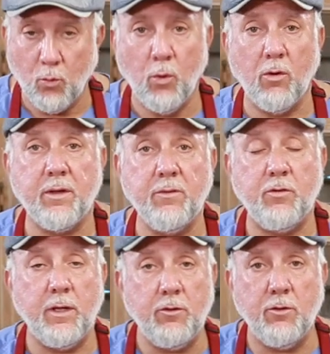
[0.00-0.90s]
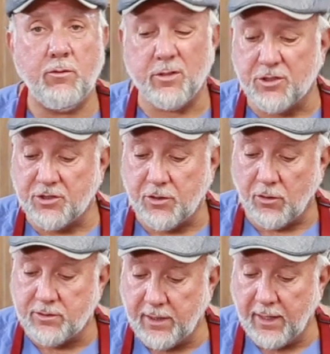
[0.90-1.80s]
We'll continue to
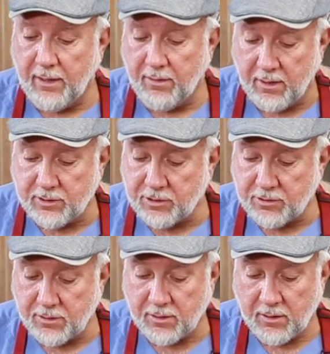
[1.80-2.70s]
saute this